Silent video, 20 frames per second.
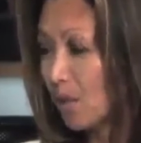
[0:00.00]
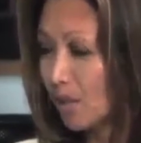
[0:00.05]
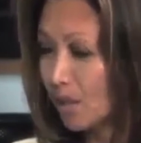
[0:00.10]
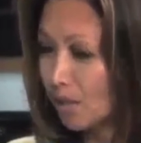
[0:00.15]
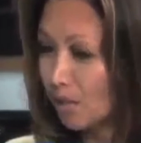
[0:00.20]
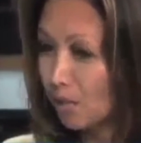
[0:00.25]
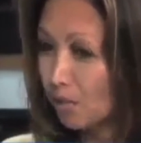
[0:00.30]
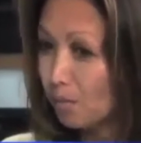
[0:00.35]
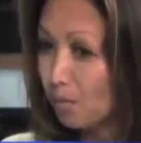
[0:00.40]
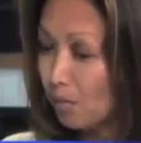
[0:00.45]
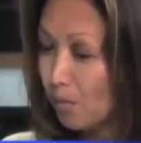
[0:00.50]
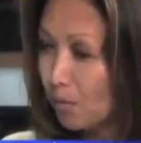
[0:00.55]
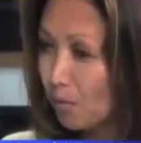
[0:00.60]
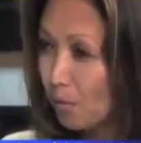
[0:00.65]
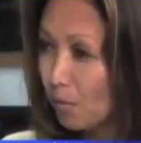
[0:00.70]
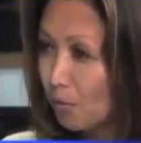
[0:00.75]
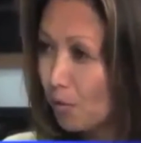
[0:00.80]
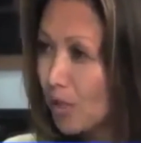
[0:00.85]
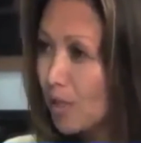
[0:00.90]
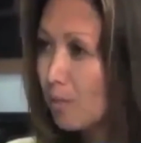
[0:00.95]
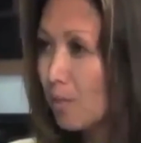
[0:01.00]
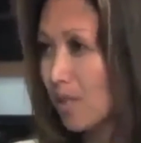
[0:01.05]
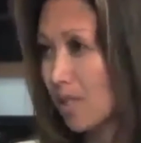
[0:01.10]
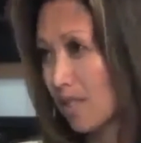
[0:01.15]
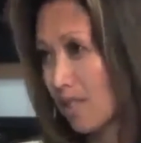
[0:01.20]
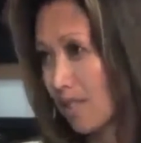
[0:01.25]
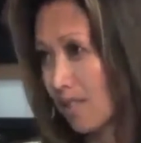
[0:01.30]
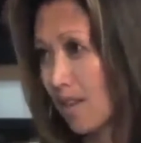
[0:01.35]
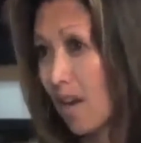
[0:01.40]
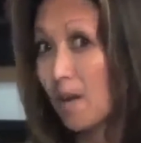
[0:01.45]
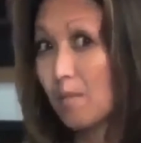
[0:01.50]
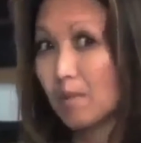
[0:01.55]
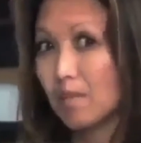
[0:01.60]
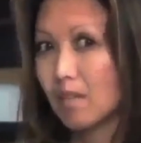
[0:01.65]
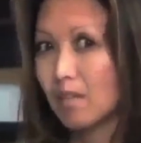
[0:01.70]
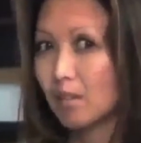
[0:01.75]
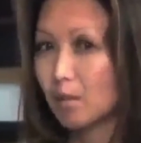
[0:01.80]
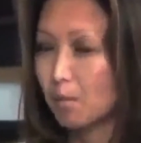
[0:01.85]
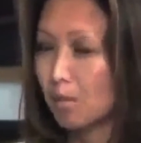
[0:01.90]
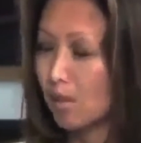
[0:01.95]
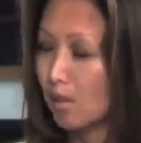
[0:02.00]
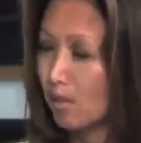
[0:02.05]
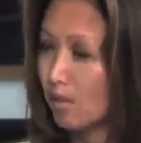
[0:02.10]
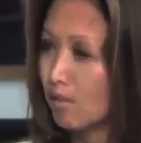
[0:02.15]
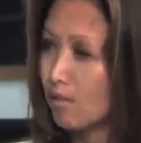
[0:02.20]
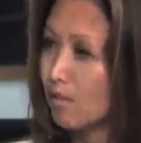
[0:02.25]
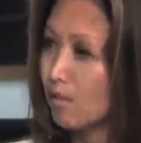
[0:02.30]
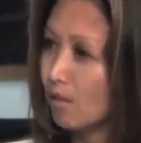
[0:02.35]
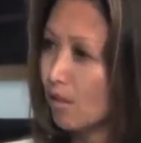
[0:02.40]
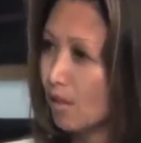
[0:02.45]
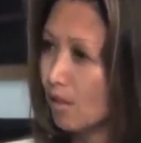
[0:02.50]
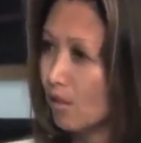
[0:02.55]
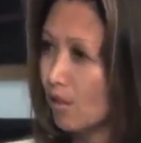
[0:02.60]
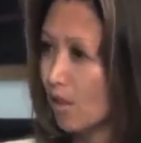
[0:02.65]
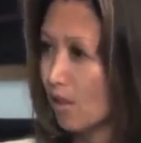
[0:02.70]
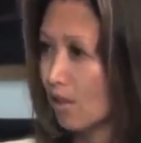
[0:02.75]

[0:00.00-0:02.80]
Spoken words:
What are your 3 pieces? I'm an entrepreneur, so you can